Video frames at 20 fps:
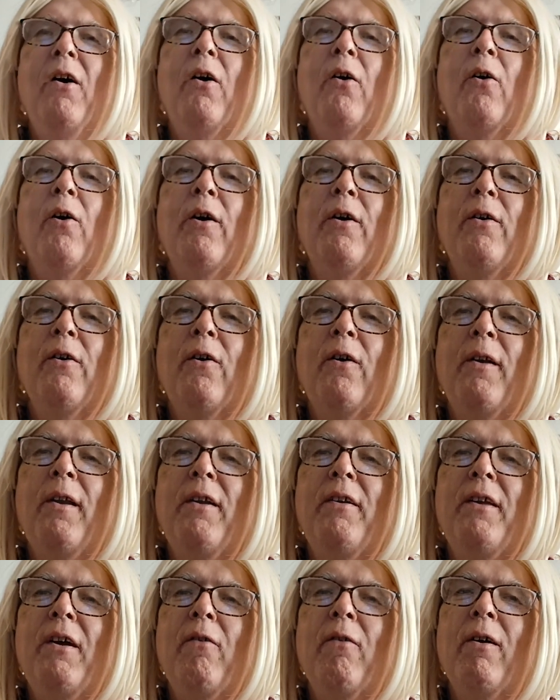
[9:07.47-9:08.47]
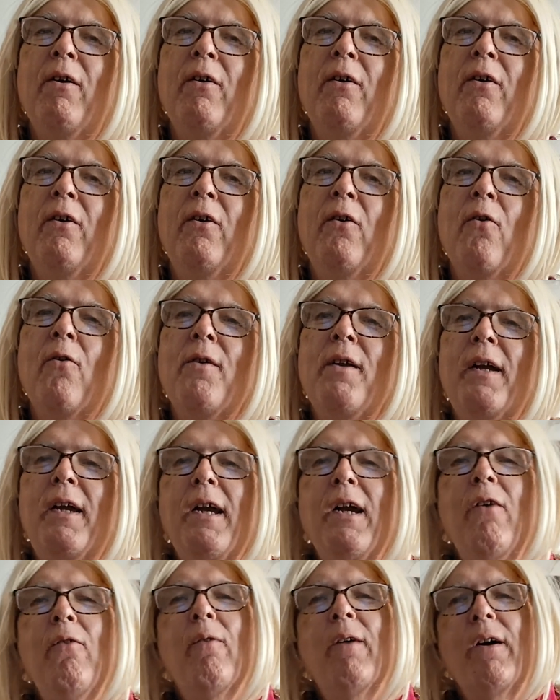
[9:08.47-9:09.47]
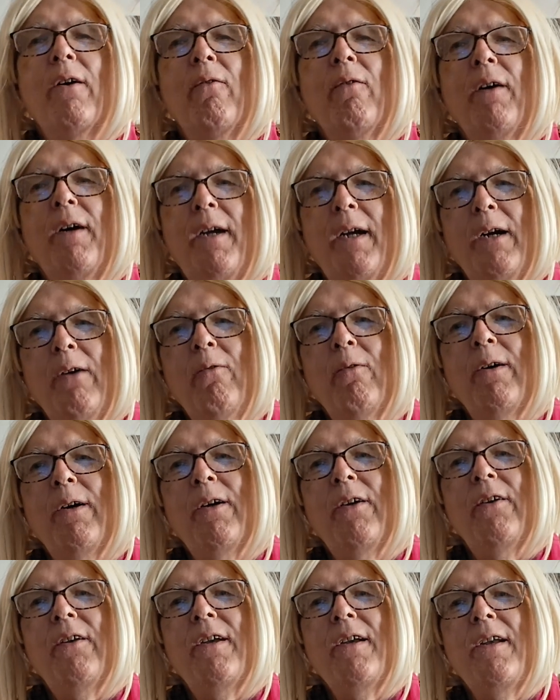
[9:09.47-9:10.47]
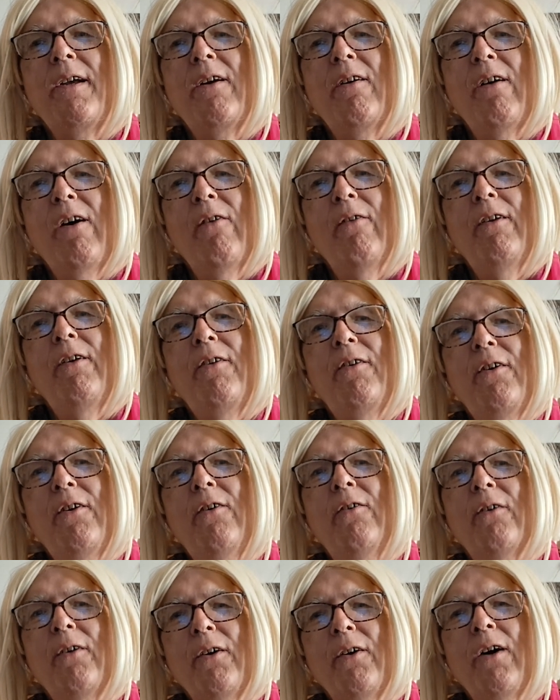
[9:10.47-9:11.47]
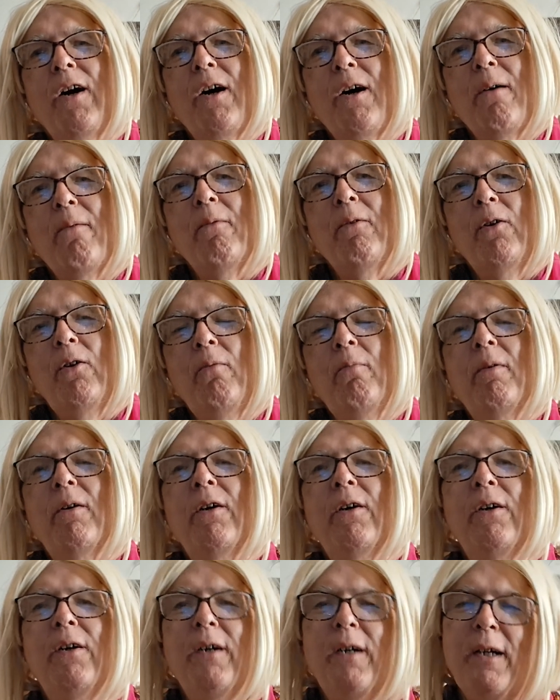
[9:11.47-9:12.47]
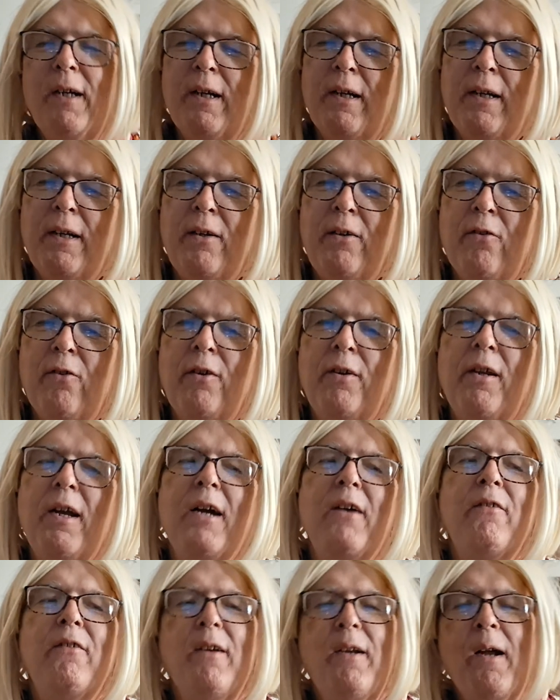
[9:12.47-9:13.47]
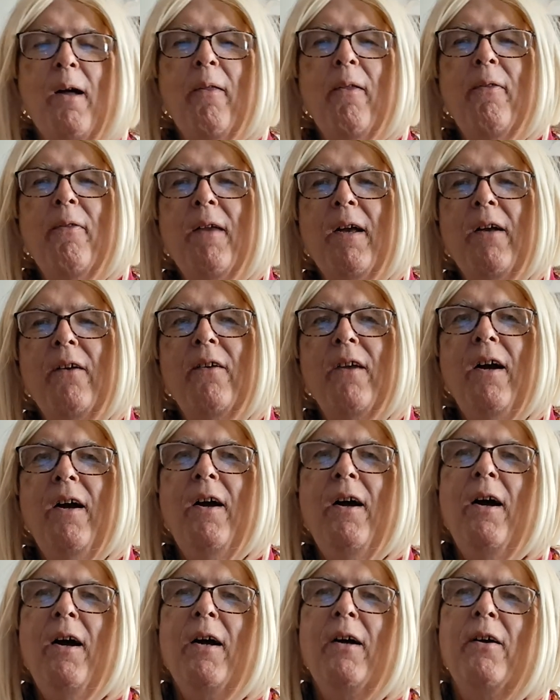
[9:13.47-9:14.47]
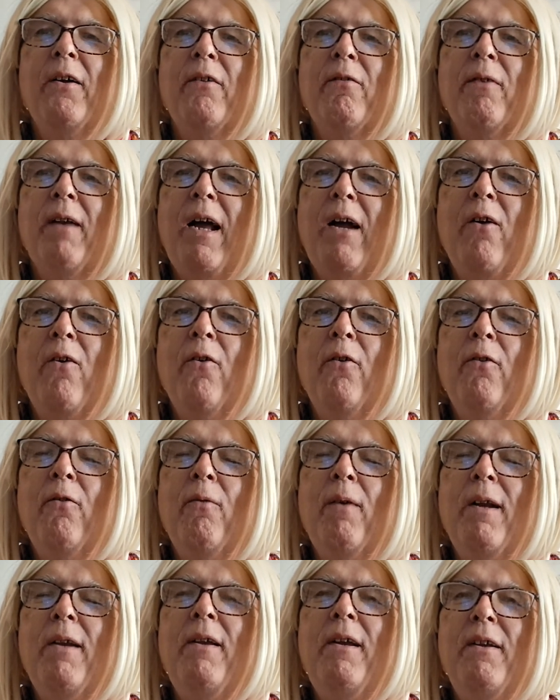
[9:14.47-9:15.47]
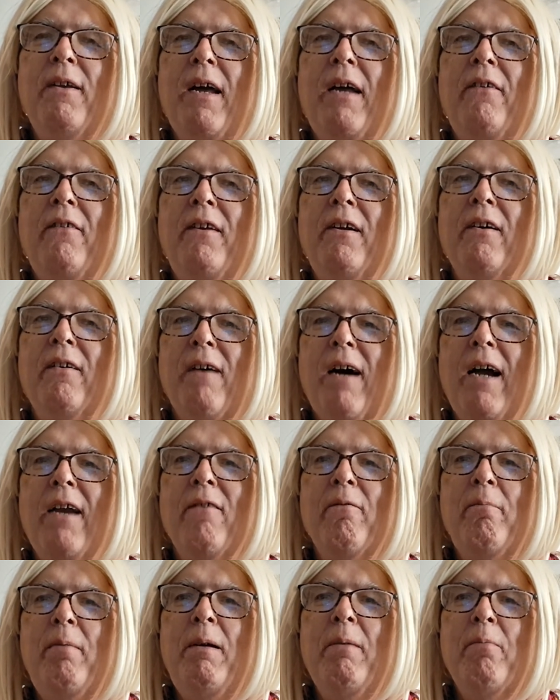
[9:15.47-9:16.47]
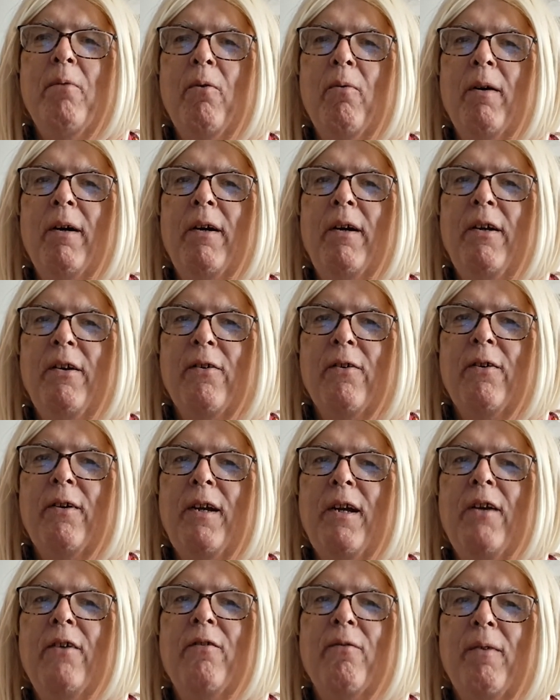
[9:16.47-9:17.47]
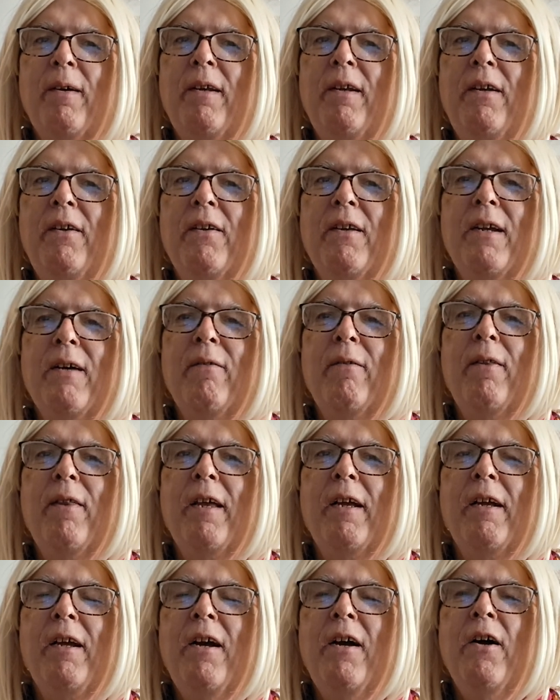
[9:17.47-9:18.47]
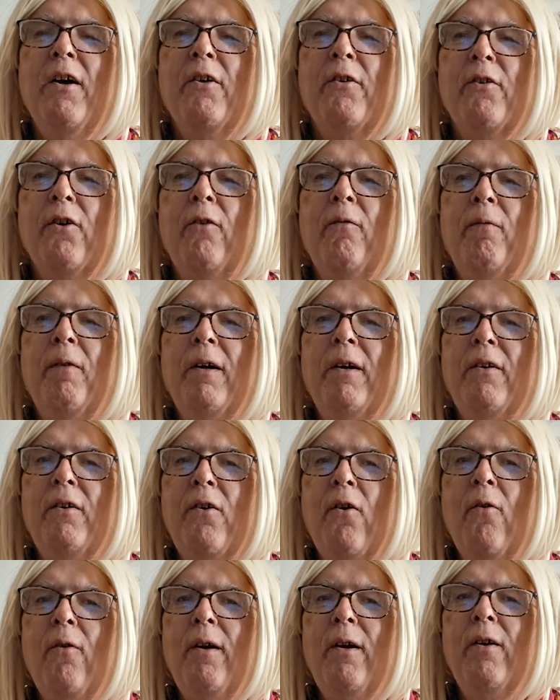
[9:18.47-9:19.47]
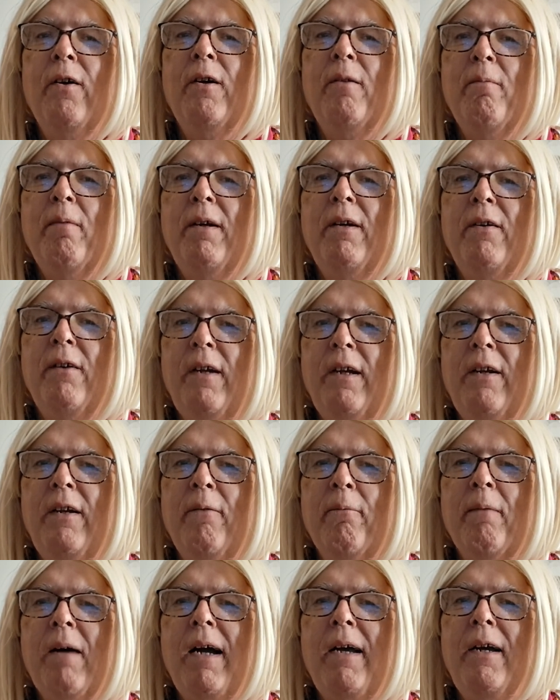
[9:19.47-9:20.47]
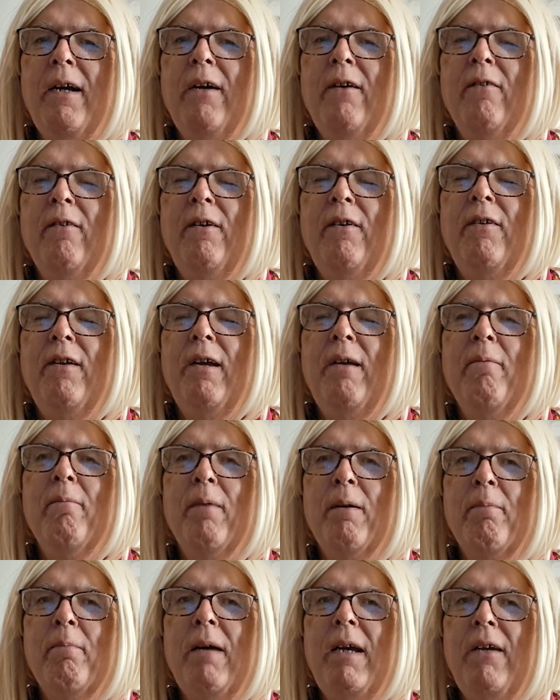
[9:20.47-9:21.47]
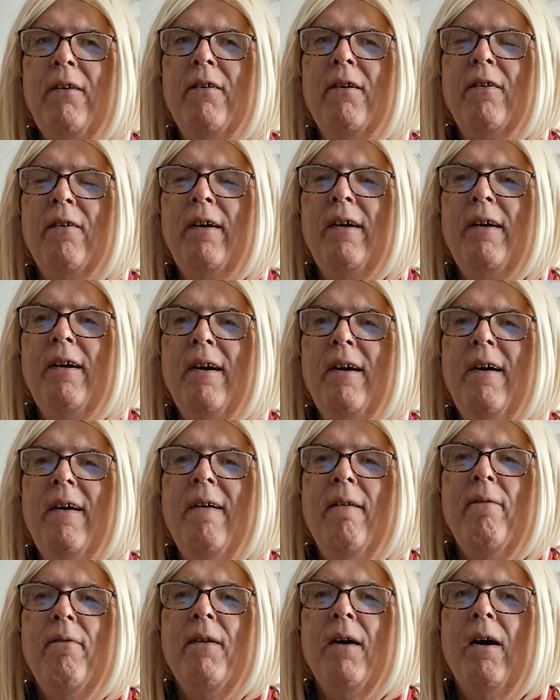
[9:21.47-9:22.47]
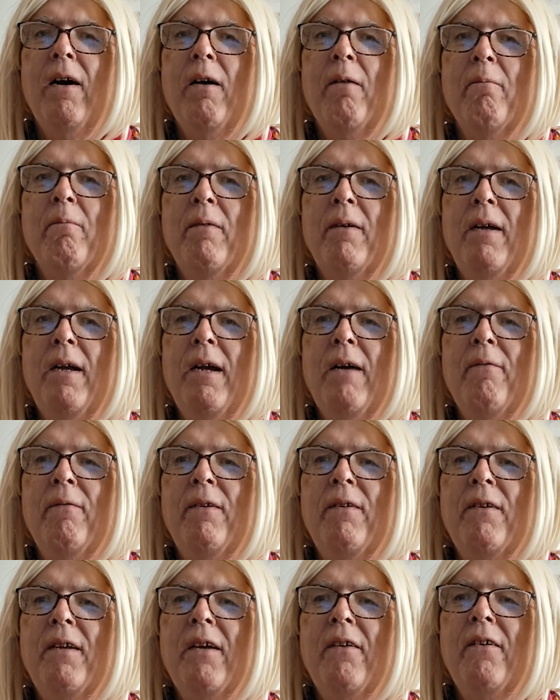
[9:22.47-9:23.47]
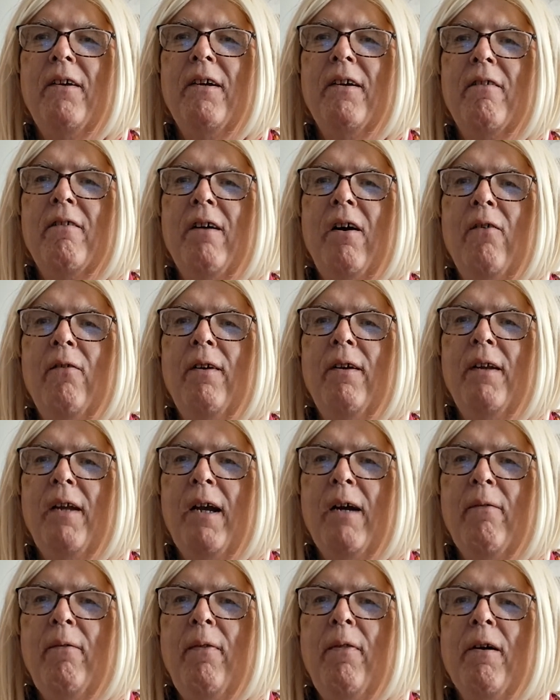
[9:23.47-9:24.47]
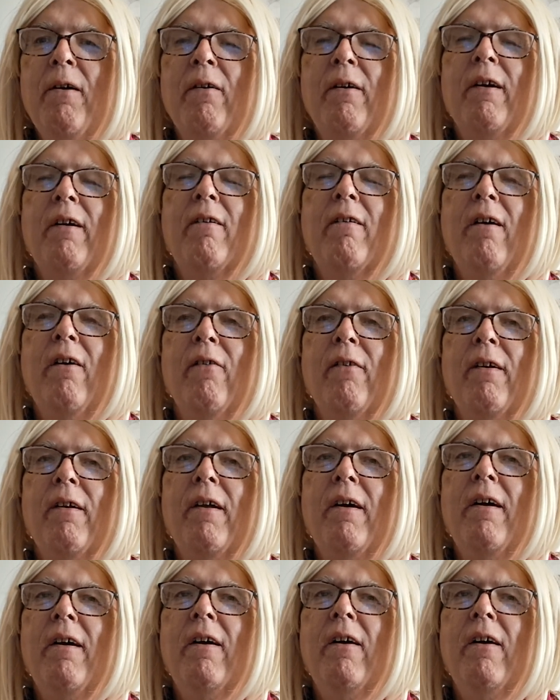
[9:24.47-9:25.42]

Or they say, well, go into gig work. Well, gig work is getting crowded too. Uber and DoorDash and other things. Because when I go to Wendy's, I see a lot of people working DoorDash, Wendy's, and everything. So far, it's going good in my area we've seen, but basically, if it starts to get crowded, everything will get crowded.